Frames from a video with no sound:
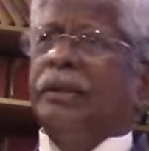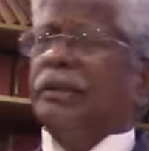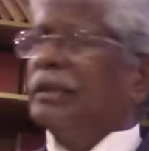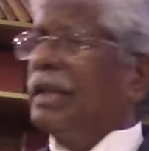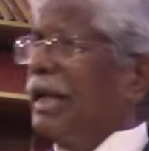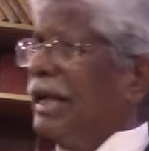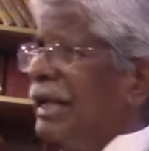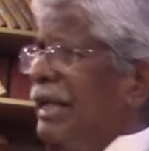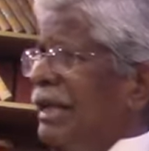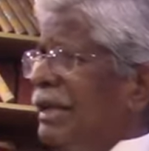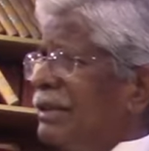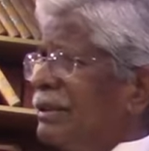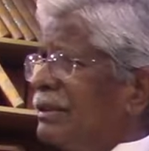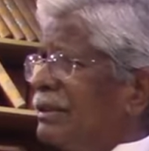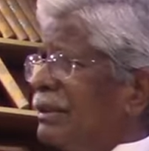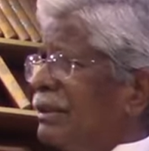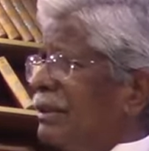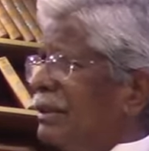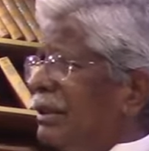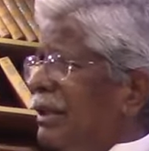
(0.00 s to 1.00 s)
that he is
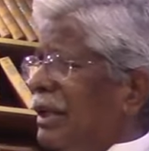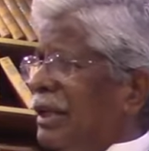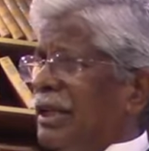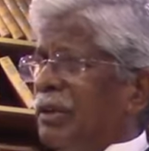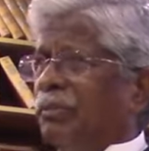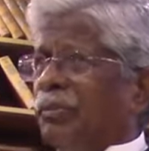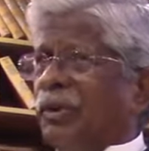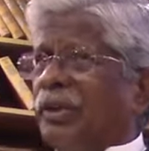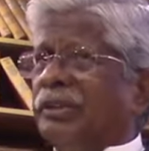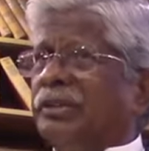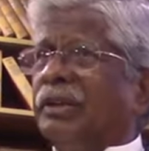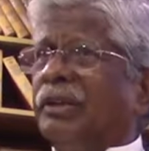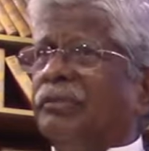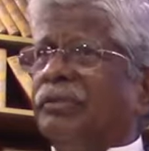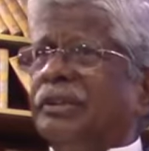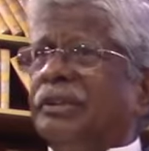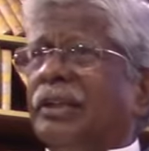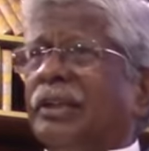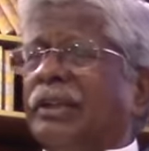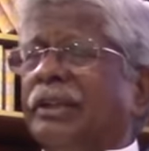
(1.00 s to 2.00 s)
not a police
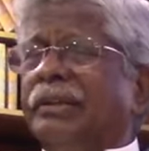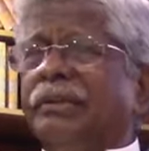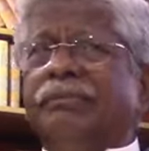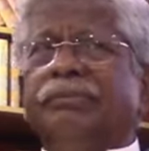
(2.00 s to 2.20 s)
officer,